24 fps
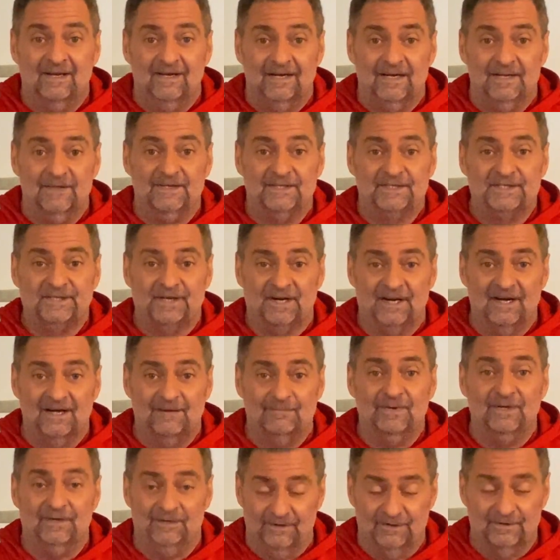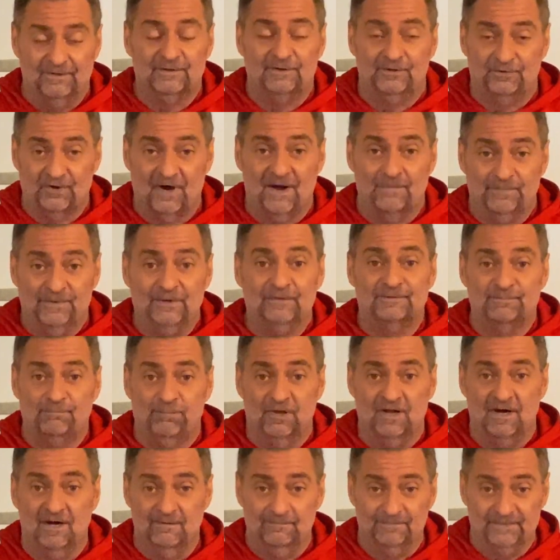And this time, you're going to drop those
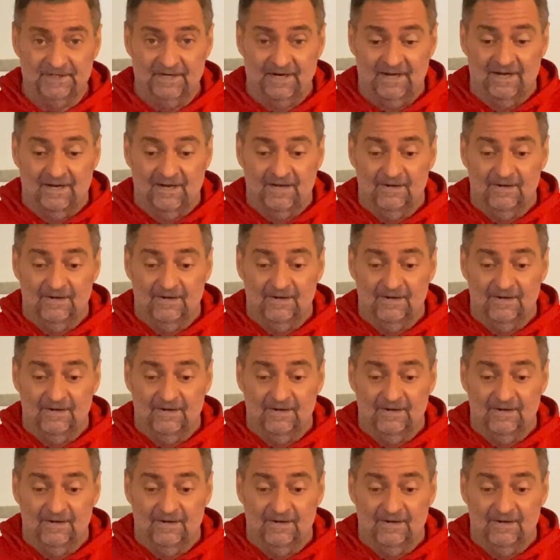plums